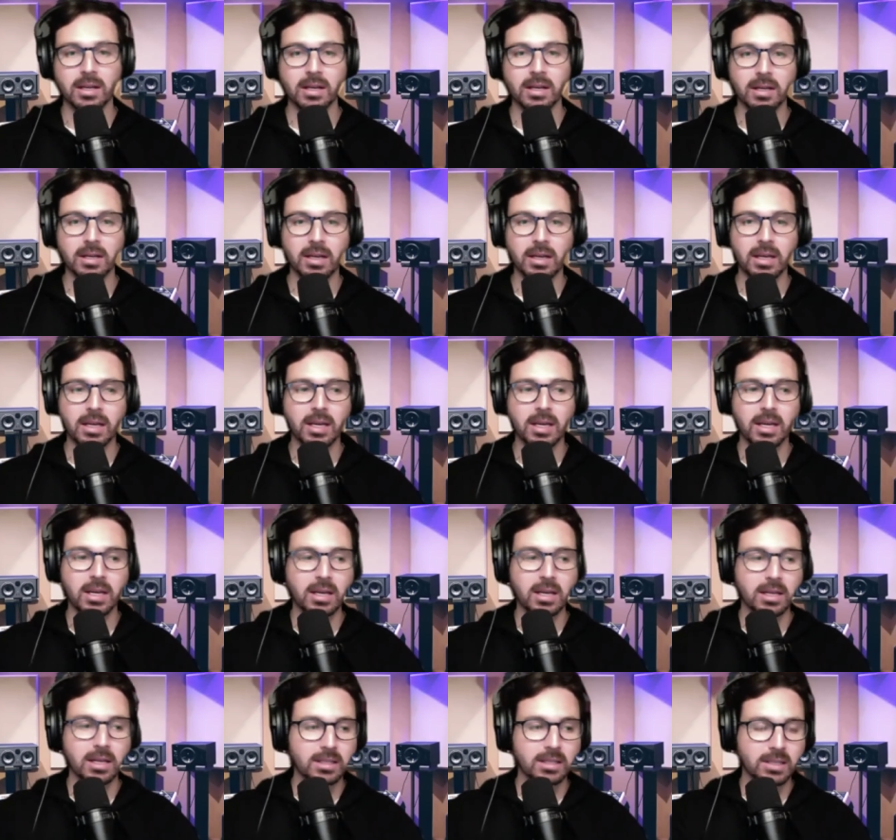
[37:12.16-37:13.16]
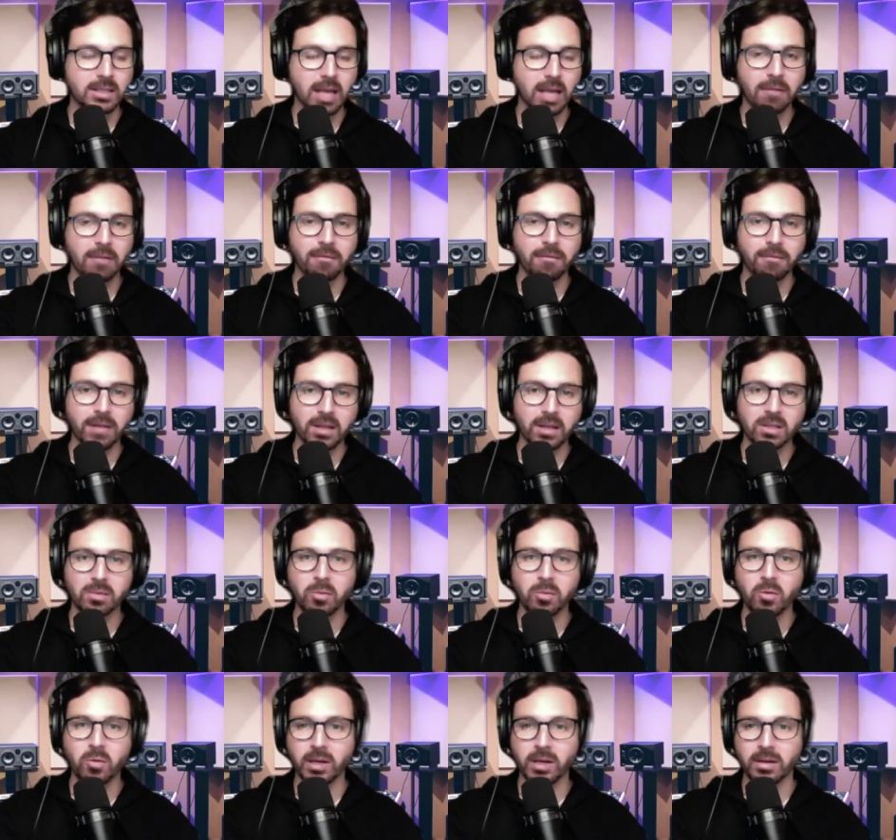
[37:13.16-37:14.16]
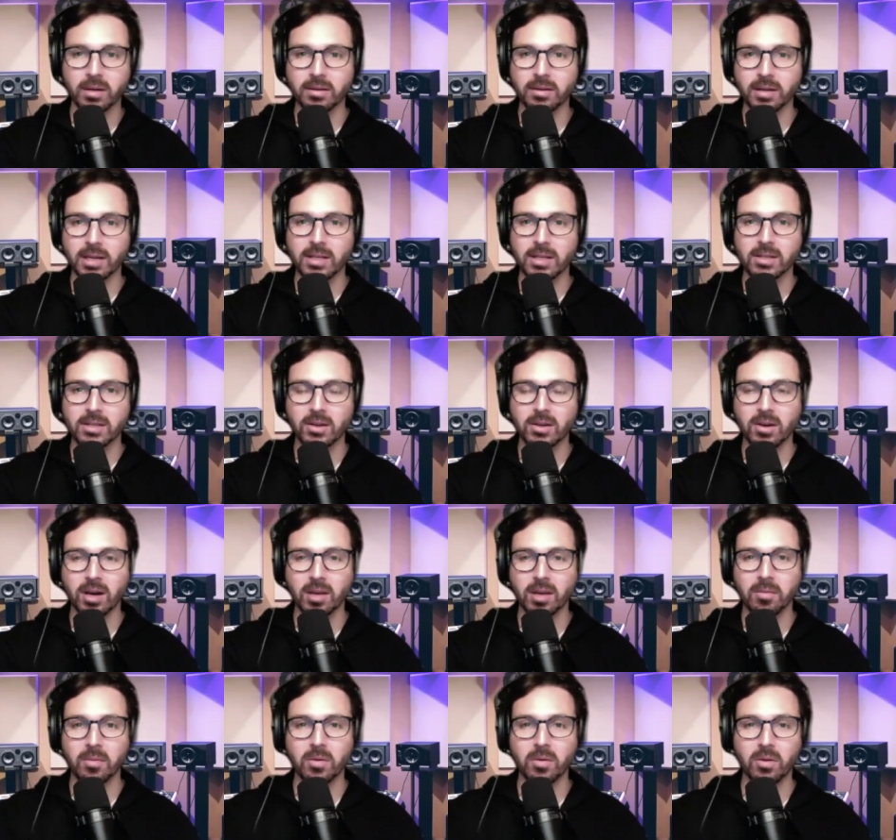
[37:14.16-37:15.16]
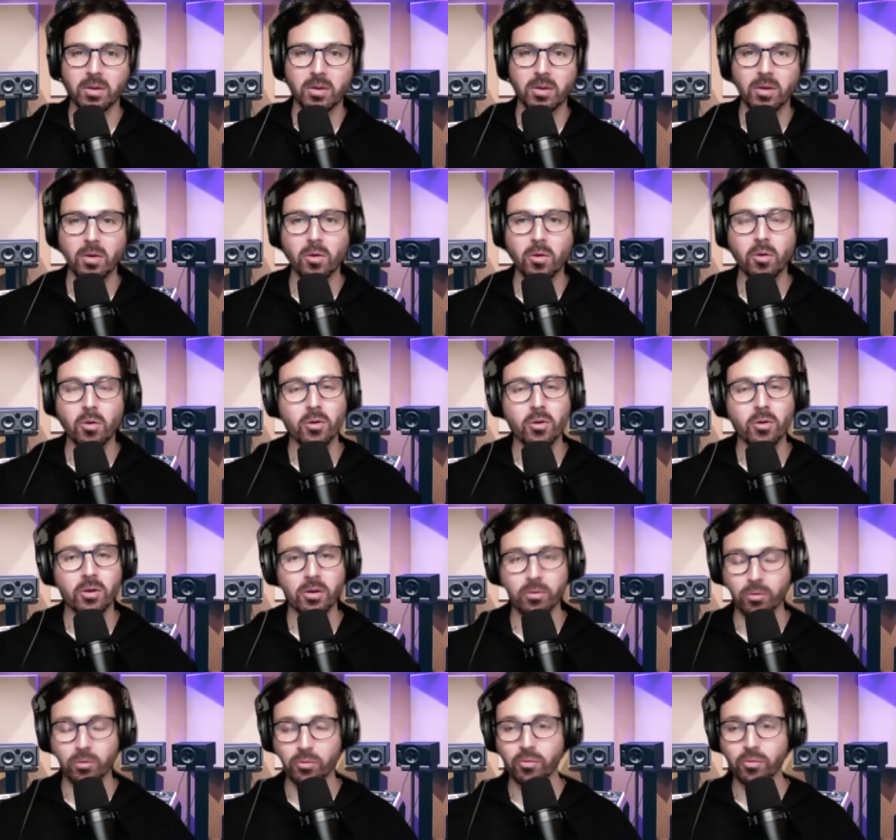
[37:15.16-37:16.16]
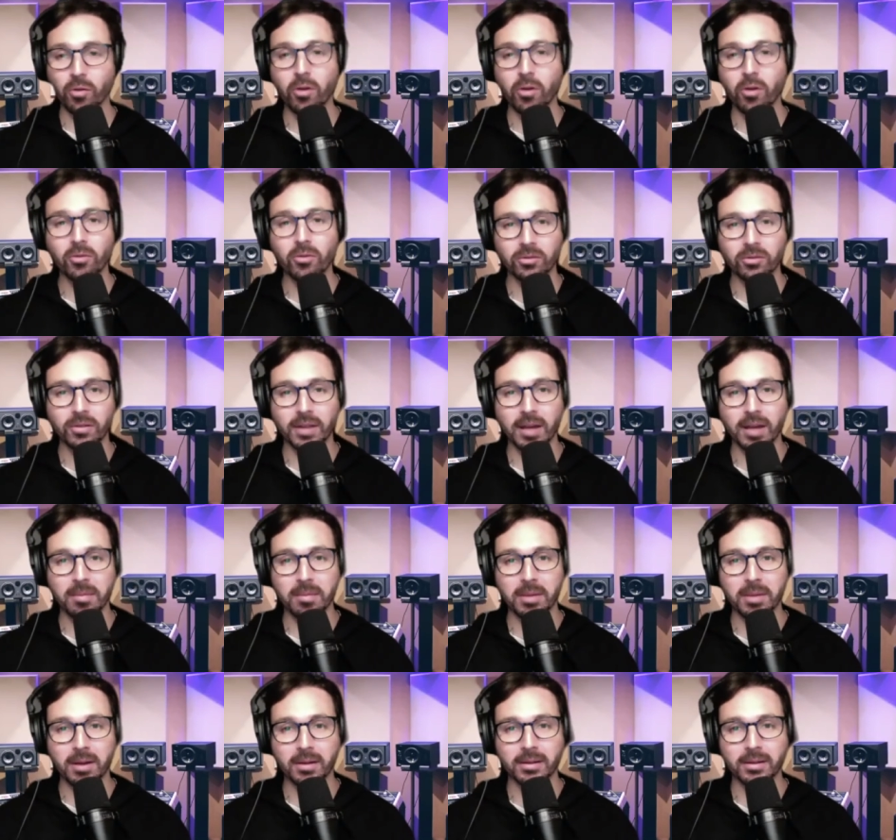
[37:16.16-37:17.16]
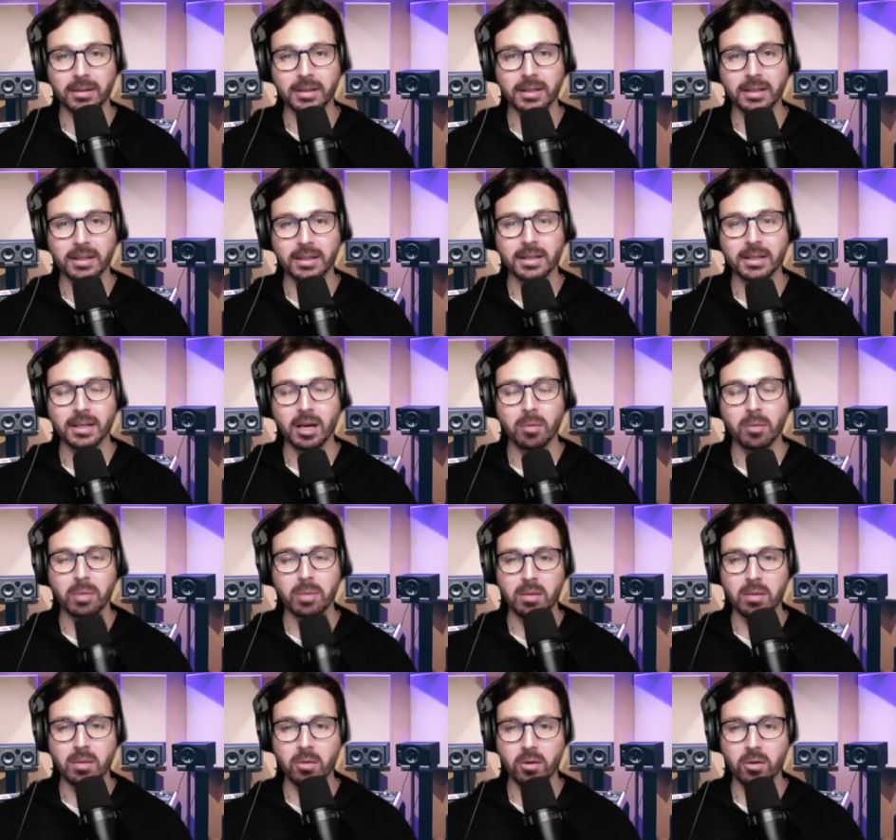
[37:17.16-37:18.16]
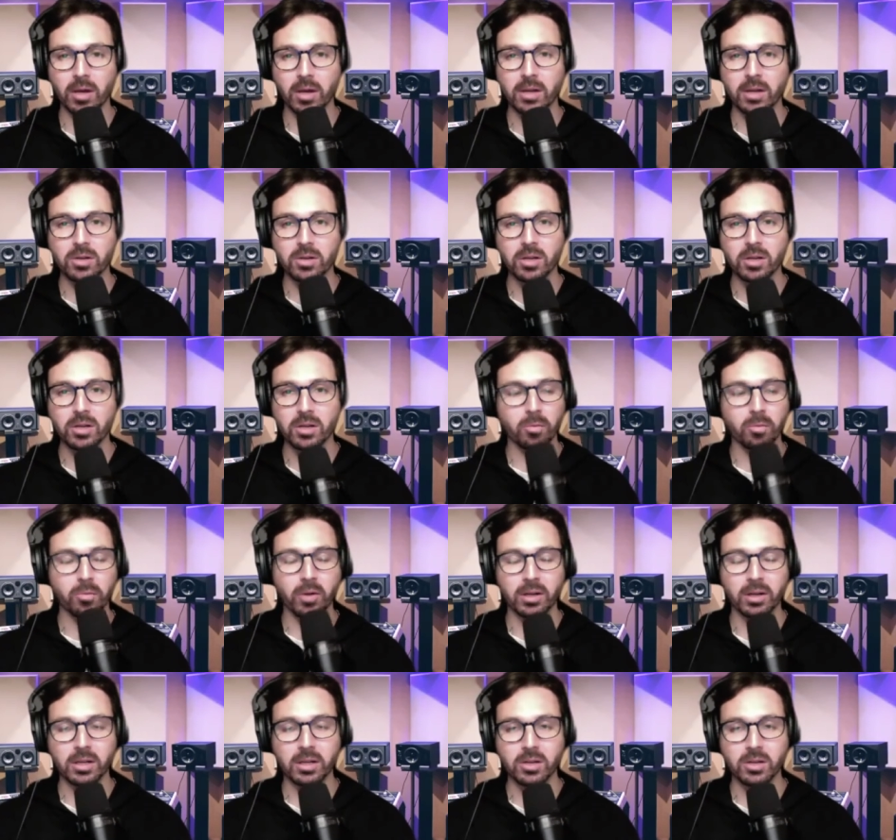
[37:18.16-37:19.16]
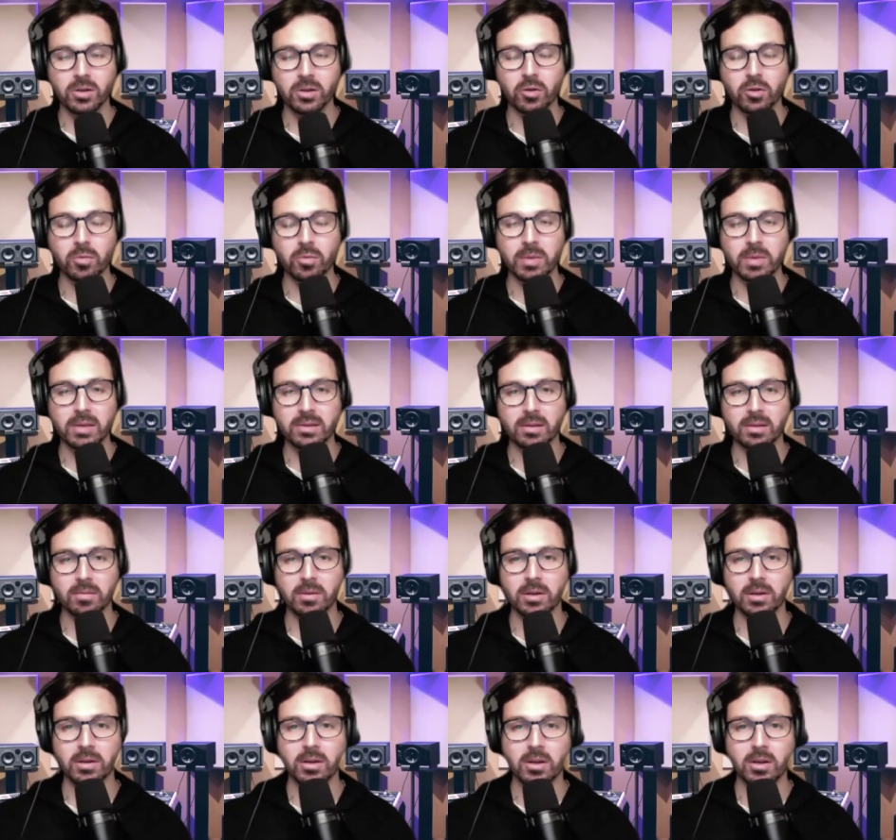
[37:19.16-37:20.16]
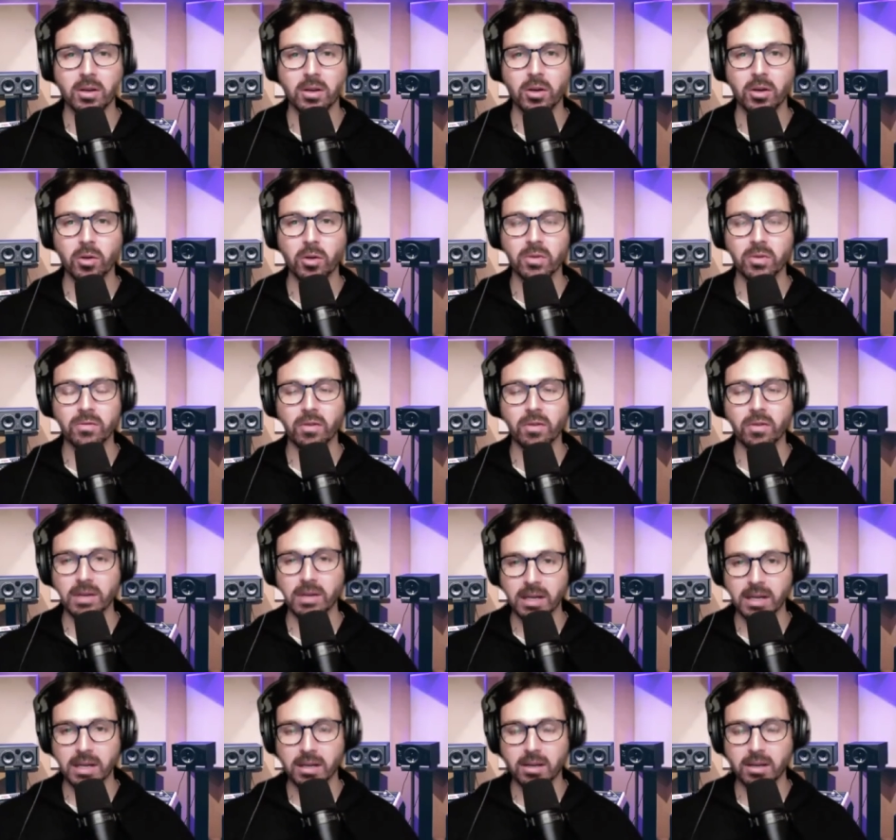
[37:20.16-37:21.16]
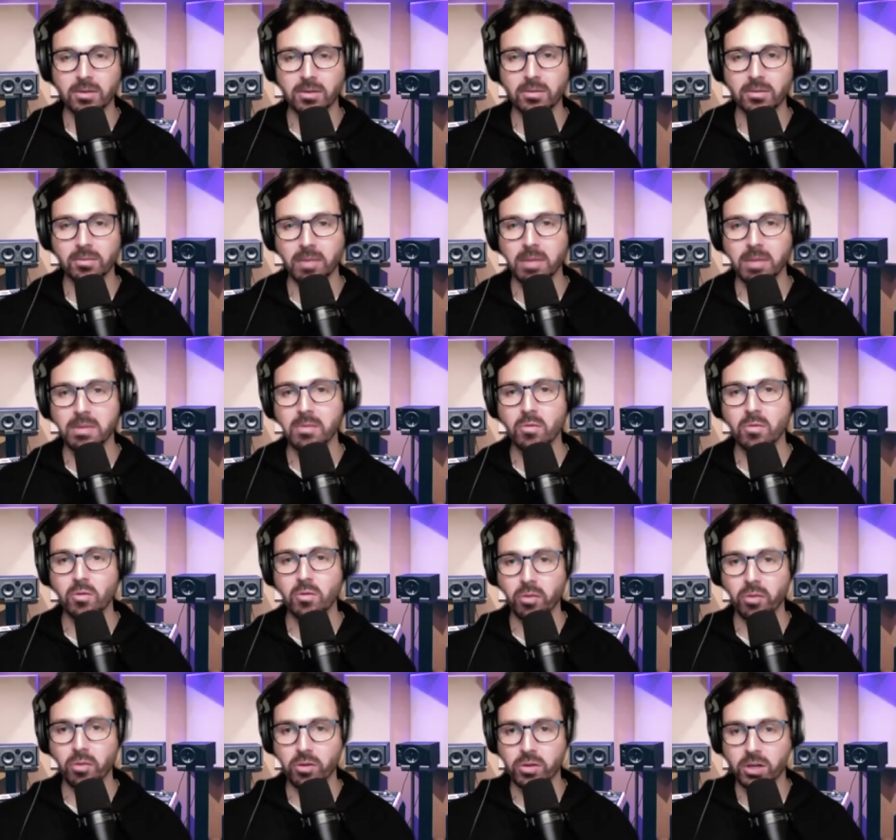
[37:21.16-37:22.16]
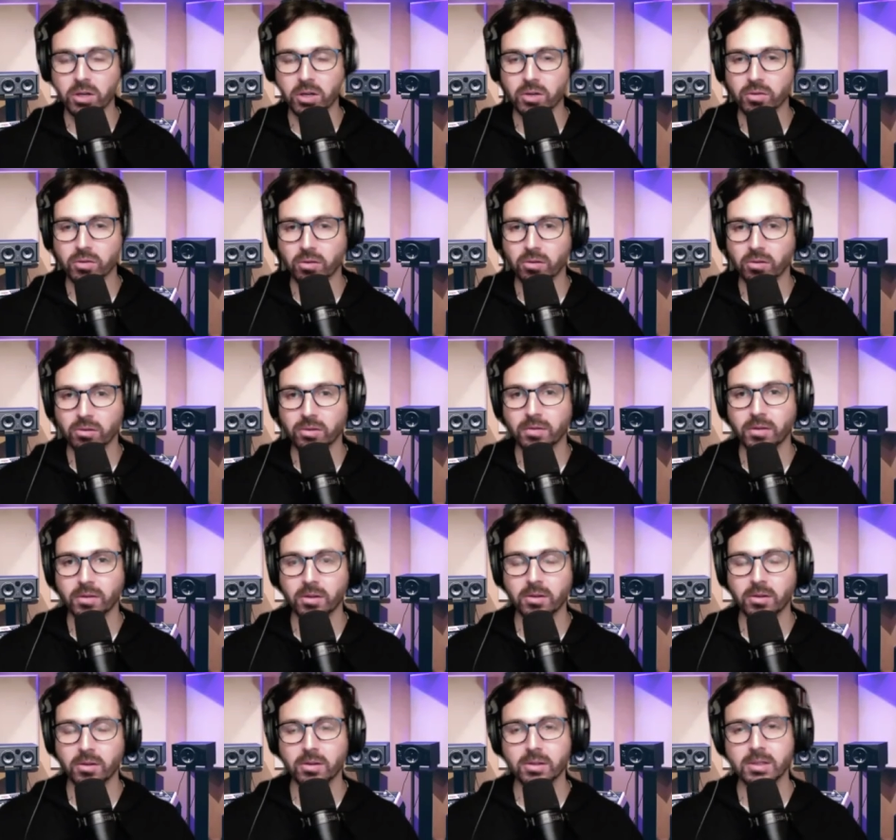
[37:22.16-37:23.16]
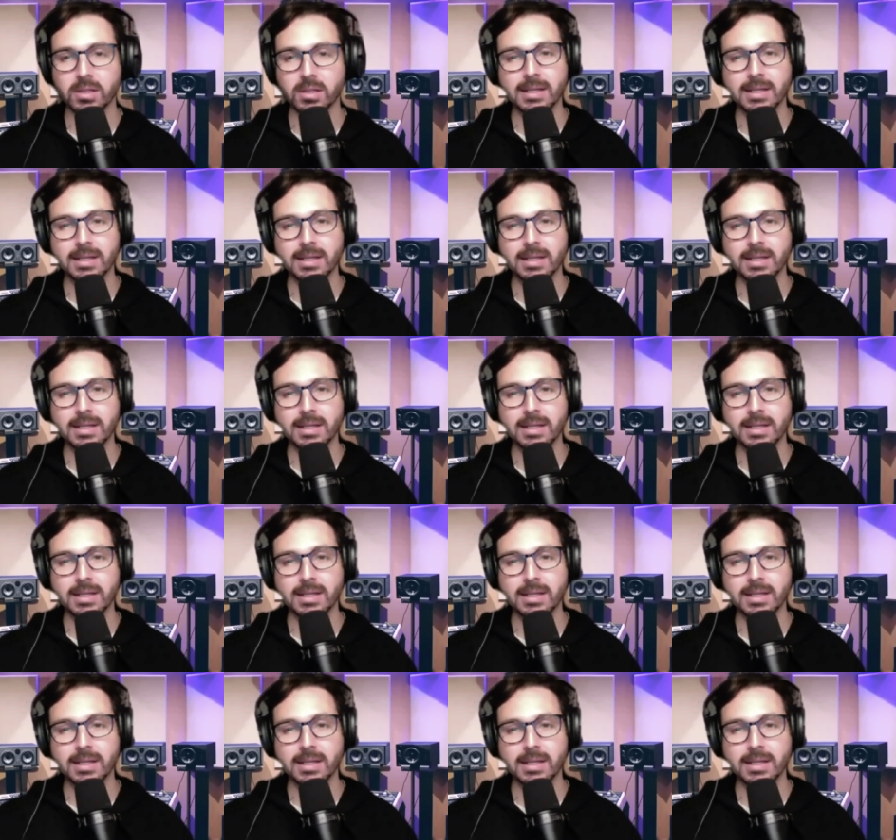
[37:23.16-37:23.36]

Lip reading: a fixed point in time or role for that matter. A PMO engineer or practitioner could be someone who is very technical, maybe more project controls focused,